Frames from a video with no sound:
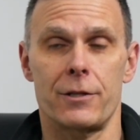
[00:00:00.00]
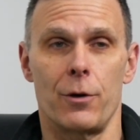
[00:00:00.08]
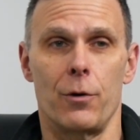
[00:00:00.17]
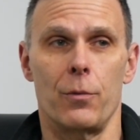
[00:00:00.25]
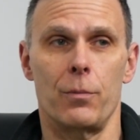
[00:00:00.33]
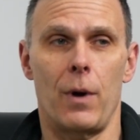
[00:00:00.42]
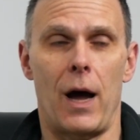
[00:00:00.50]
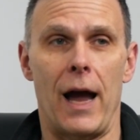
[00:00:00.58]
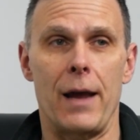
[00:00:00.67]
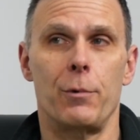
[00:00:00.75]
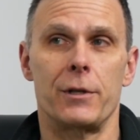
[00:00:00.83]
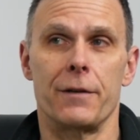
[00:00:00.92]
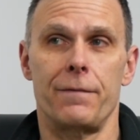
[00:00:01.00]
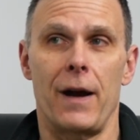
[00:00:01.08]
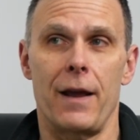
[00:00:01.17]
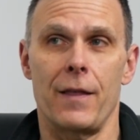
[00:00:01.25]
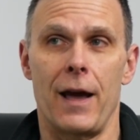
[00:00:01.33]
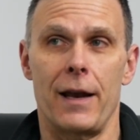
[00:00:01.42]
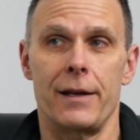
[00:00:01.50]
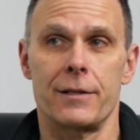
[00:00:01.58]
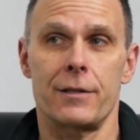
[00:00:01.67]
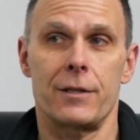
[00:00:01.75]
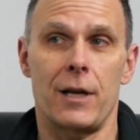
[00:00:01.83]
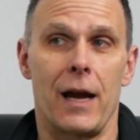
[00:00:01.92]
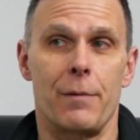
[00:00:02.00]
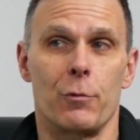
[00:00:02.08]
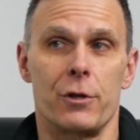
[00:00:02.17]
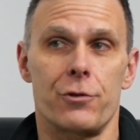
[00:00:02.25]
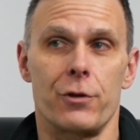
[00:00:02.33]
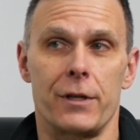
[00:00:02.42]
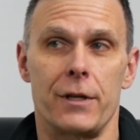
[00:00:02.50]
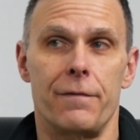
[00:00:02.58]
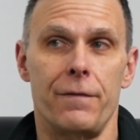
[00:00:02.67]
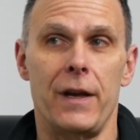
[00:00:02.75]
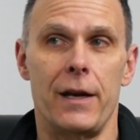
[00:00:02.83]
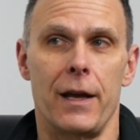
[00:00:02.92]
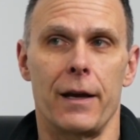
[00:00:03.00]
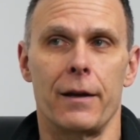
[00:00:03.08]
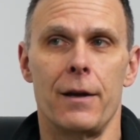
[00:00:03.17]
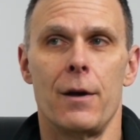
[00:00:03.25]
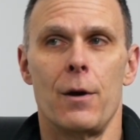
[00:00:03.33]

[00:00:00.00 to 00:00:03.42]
so I would define that as time-restricted feeding,